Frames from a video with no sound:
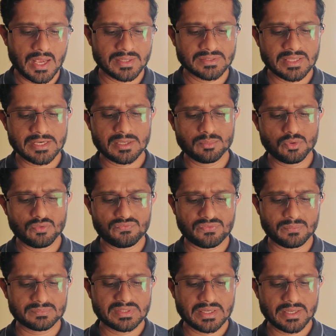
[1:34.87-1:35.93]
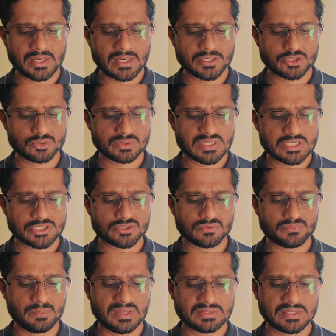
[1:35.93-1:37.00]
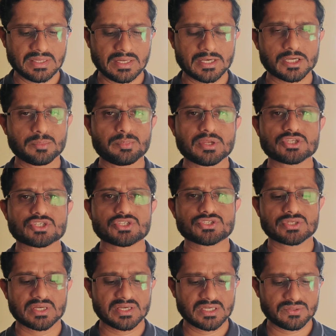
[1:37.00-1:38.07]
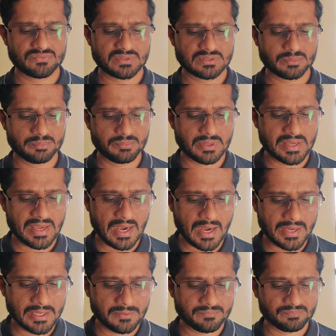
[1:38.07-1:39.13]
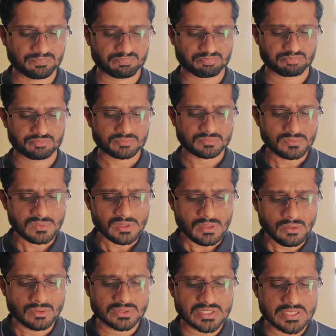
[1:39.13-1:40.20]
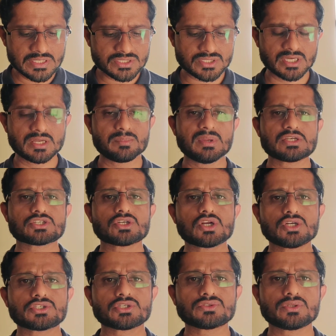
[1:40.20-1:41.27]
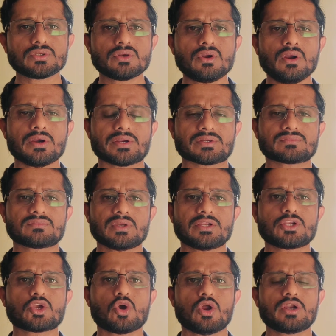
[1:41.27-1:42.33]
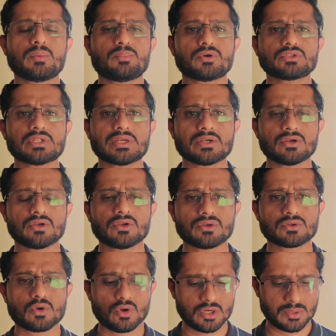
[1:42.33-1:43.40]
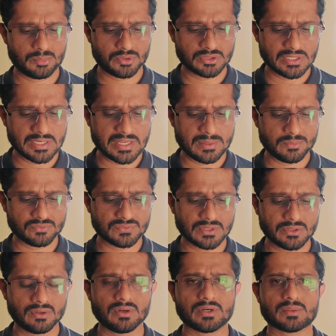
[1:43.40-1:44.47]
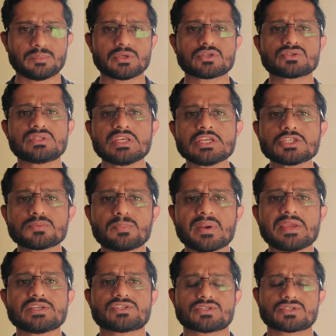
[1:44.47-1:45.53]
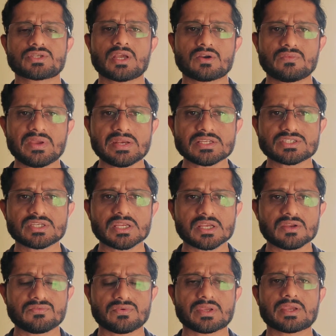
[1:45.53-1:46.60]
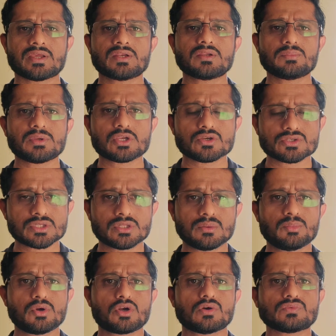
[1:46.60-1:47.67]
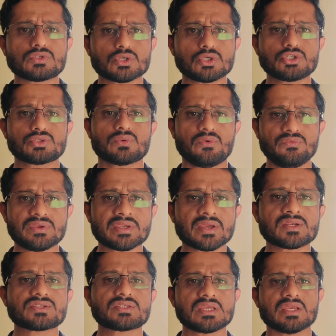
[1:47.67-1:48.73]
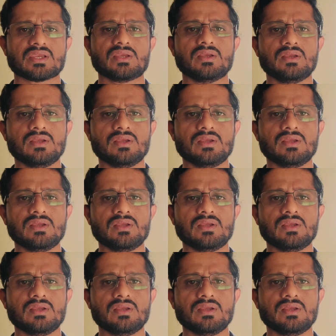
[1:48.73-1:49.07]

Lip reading: And then he moved from there and to the east of Bethel and pitched his tent with Ai in the east, and he built an altar to the Lord and called upon the name of the Lord. Because these places are very significant, because in the book of Joshua we can see